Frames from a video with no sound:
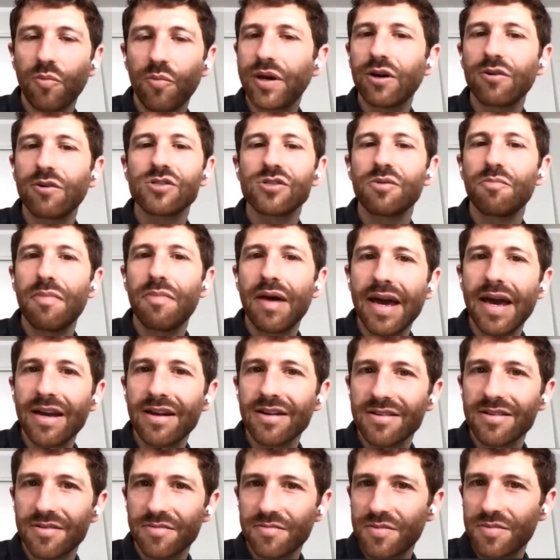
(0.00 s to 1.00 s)
And we don't
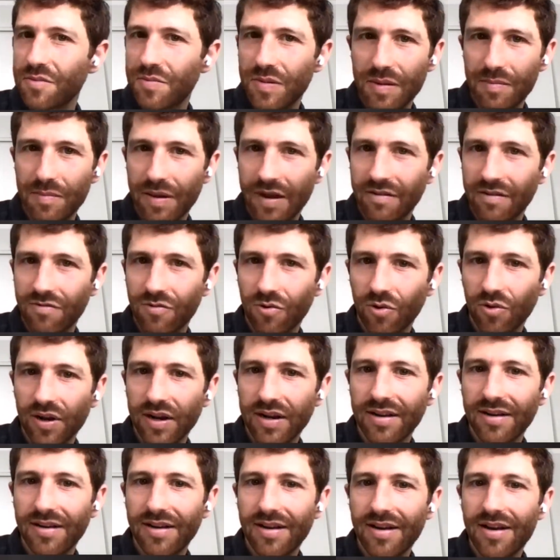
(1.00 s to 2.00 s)
demand to be paid for
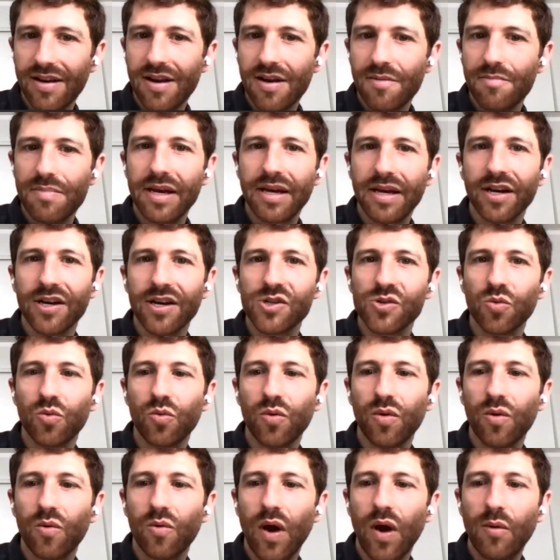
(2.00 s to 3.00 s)
it because,
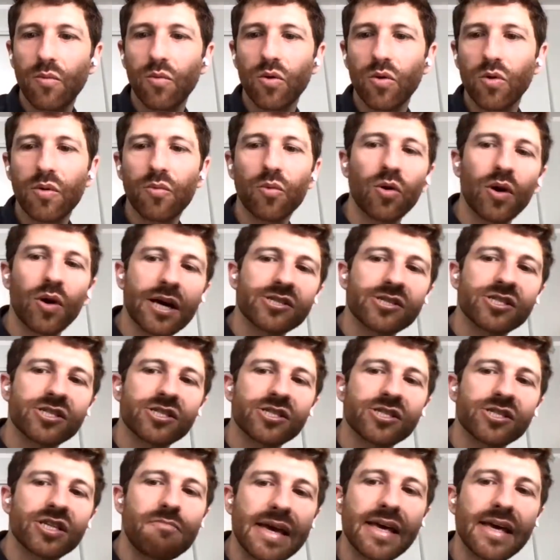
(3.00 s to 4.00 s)
and we're, we're
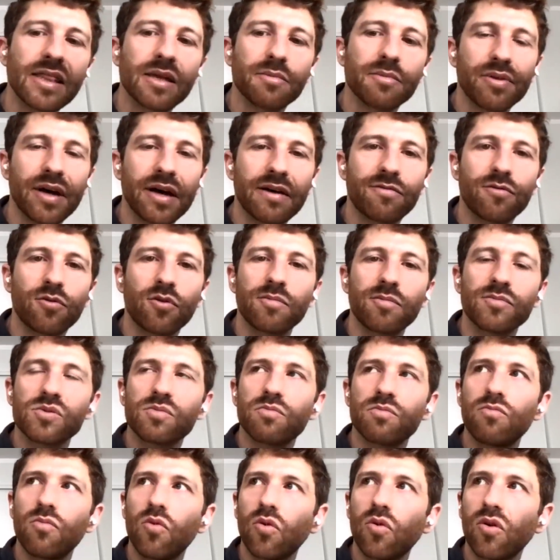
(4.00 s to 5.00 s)
actually making the
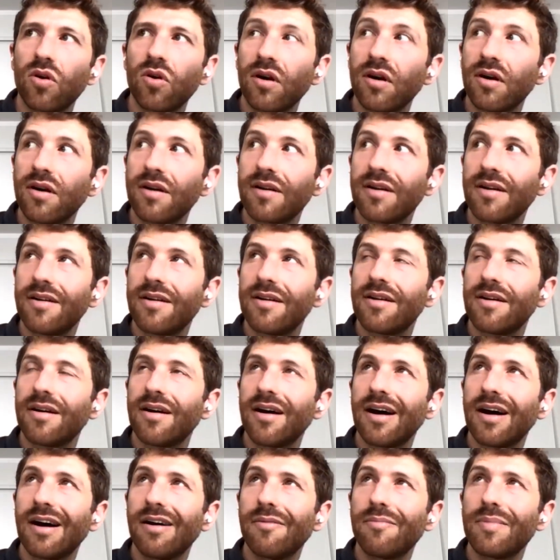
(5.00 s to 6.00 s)
platforms more
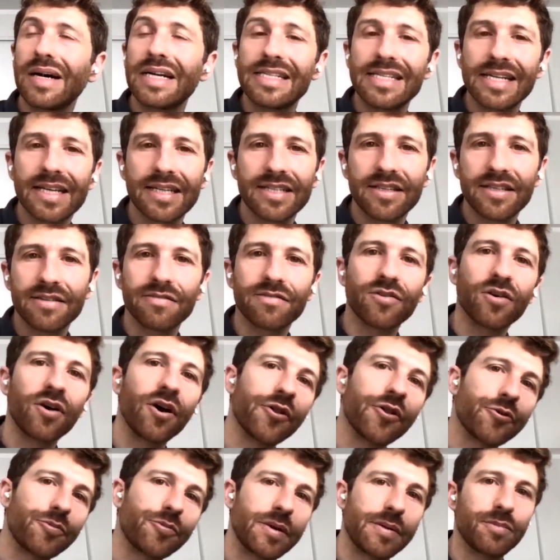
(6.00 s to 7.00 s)
um, addictive for
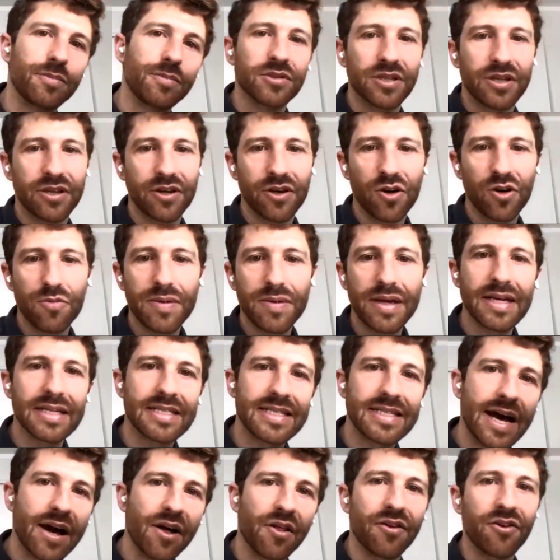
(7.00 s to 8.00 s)
other people to go because
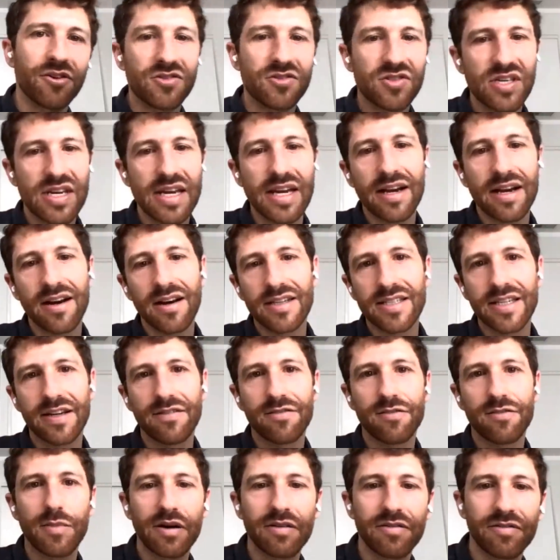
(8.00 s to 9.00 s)
now they're seeing content
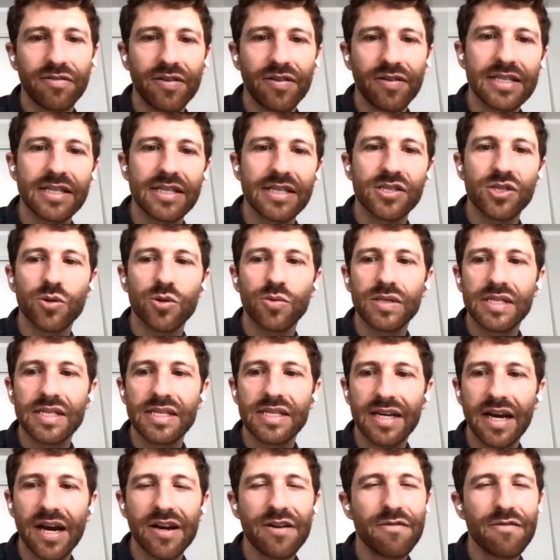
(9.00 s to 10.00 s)
from our friends. And so it's
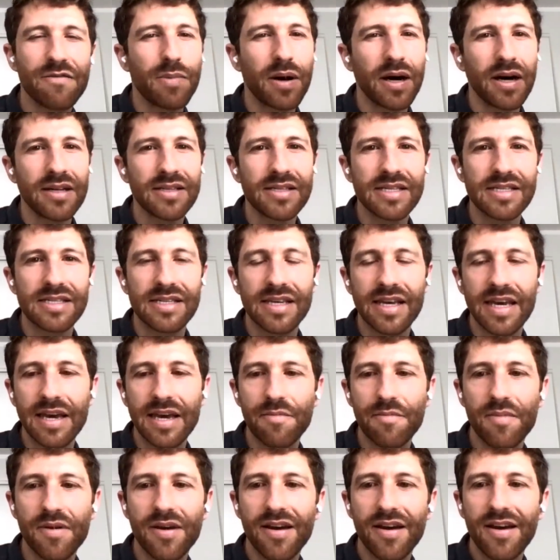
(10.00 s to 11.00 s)
this kind of Ponzi
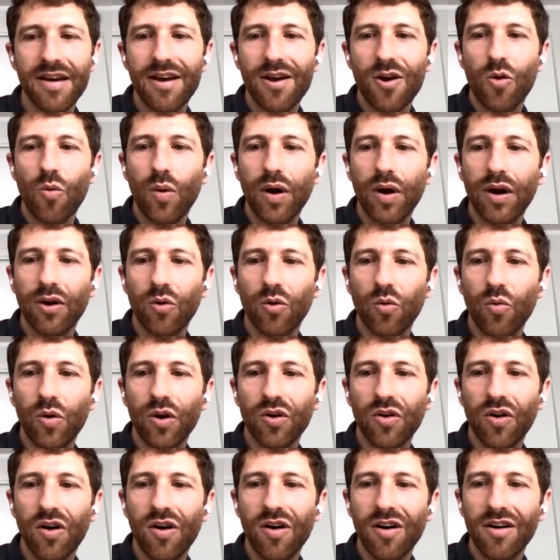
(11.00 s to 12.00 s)
scheme where
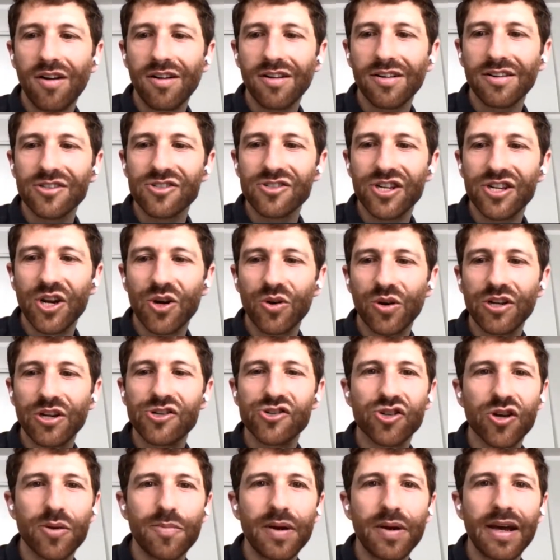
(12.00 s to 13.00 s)
we're all, you know,
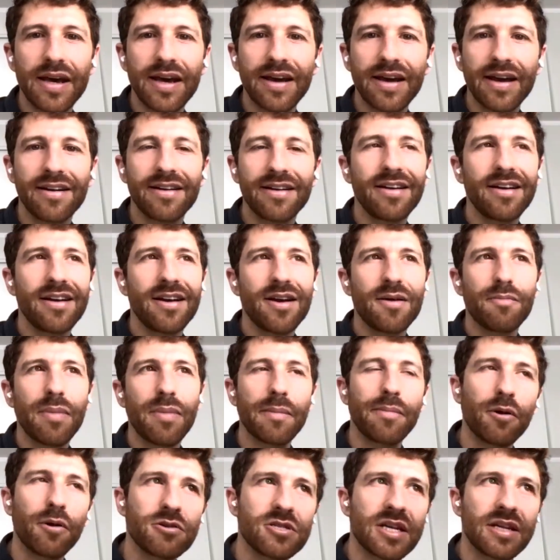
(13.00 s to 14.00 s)
contributing by
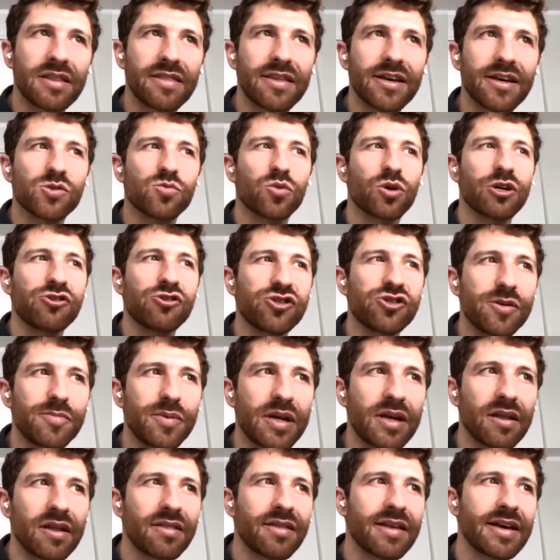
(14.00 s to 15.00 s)
posting things, we're
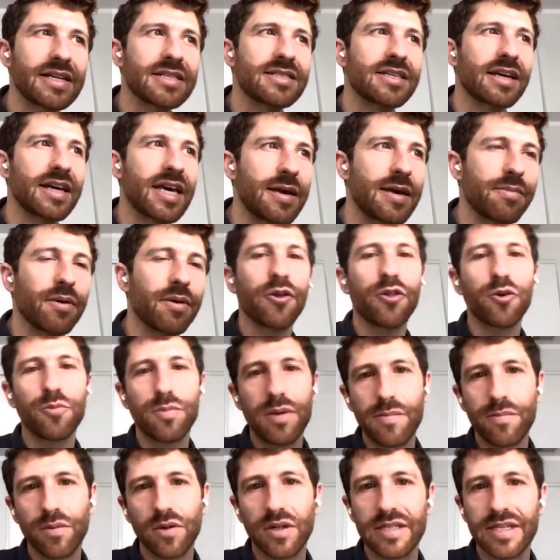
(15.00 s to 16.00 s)
contributing things that keep other
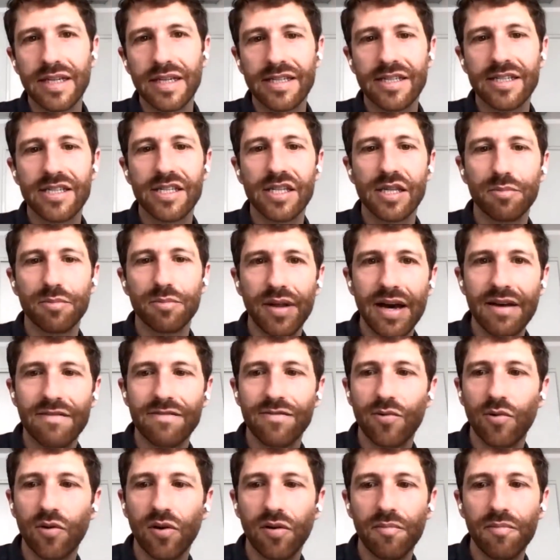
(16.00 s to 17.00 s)
people addicted to the
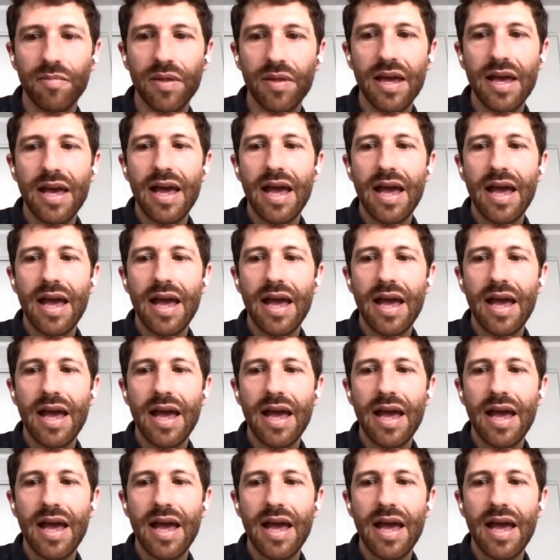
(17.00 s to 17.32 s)
platform.